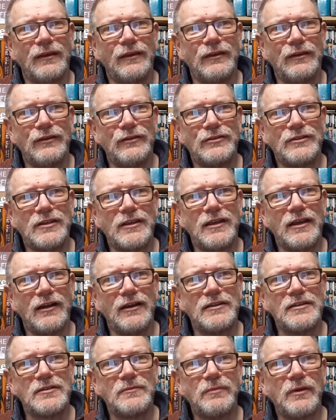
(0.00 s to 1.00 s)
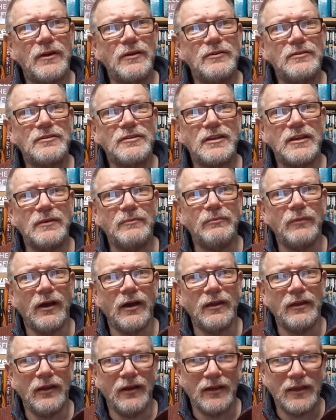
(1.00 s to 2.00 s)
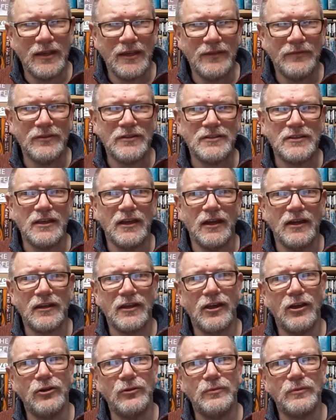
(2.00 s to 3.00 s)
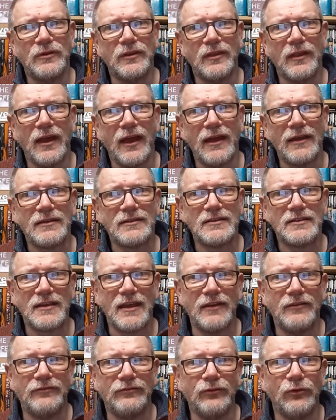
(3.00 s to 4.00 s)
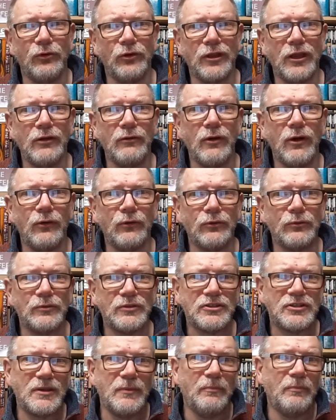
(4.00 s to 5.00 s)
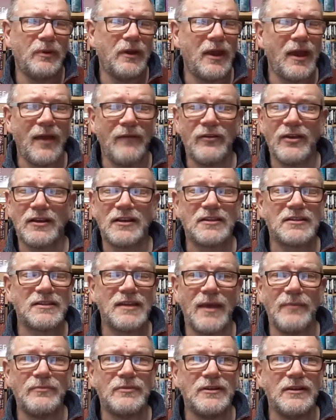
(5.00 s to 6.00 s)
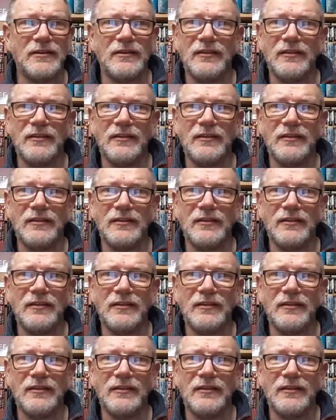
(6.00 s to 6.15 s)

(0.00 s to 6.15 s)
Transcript: You see, I suppose in my naivety I'd hoped that said 4-year-old would simply have accepted